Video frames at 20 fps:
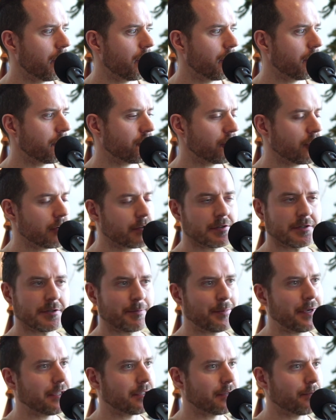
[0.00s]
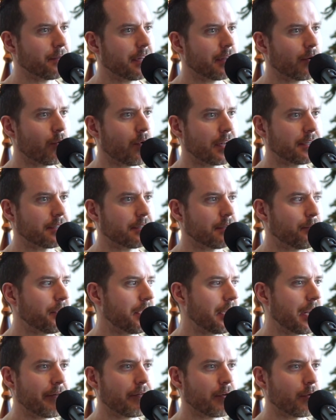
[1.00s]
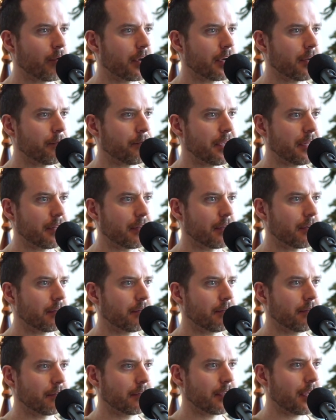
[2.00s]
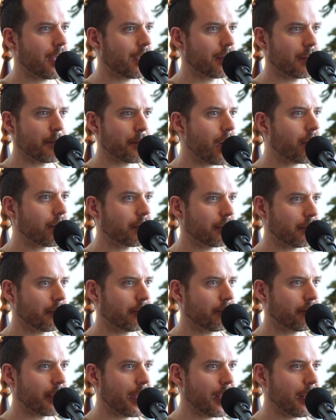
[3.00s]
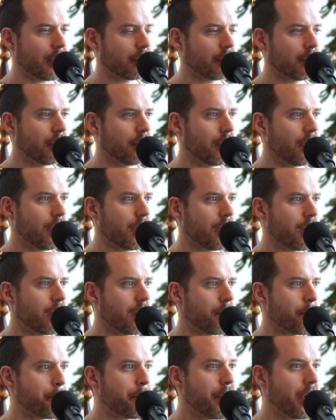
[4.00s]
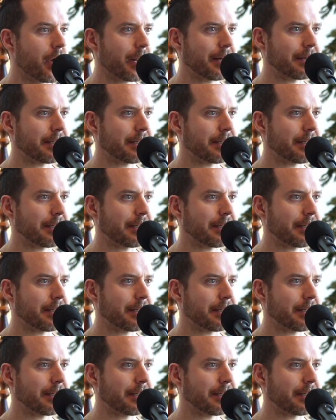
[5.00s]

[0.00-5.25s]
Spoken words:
sure, there's a piece of me that wants to beat everyone and be the king of the mountain, right? But at